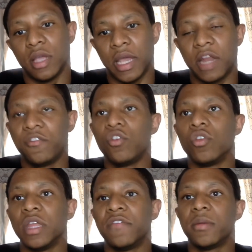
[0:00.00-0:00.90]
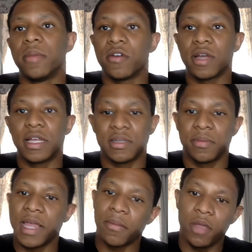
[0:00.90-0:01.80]
And if you want to live in America as a
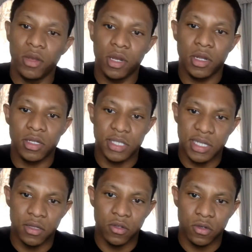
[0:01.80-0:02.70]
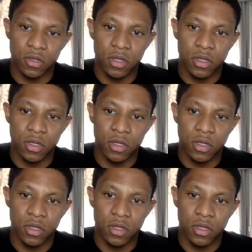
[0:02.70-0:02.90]
black man, you need to understand law.